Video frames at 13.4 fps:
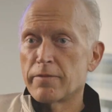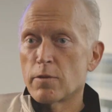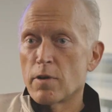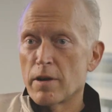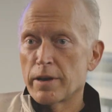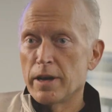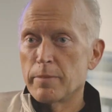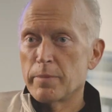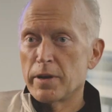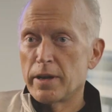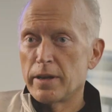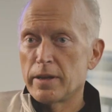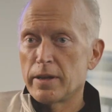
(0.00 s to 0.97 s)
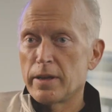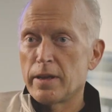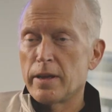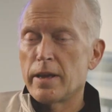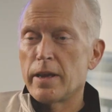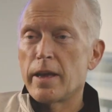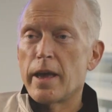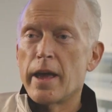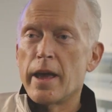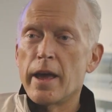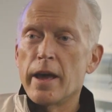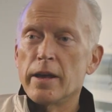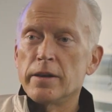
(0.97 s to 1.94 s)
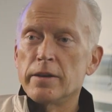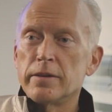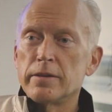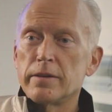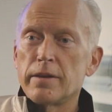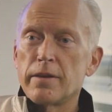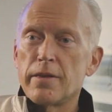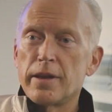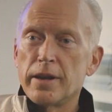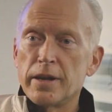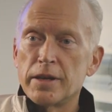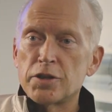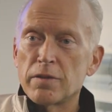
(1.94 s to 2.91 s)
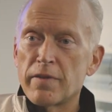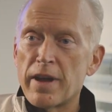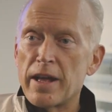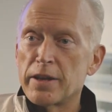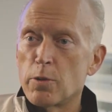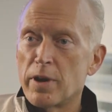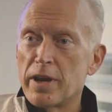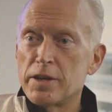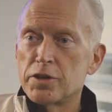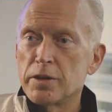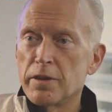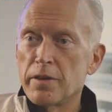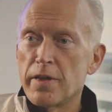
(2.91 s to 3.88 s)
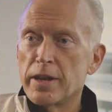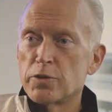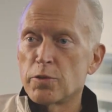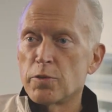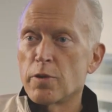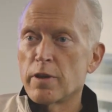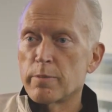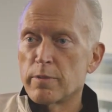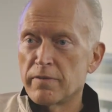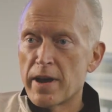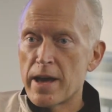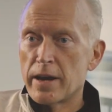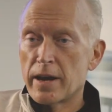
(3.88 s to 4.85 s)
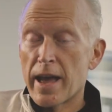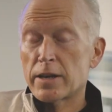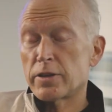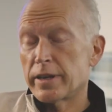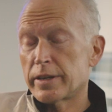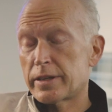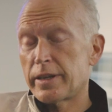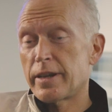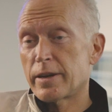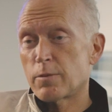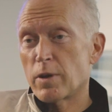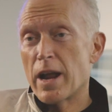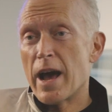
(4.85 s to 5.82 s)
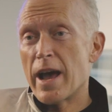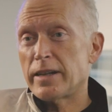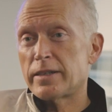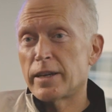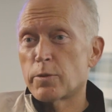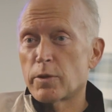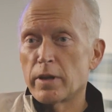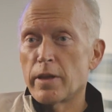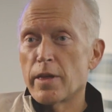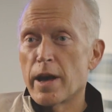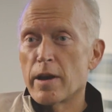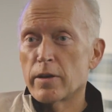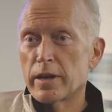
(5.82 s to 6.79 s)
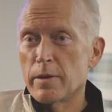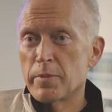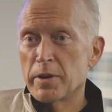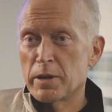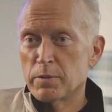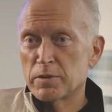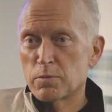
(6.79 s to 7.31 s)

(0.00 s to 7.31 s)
for our company. And the initial valuation that True North provided actually exceeded what I secretly thought our company was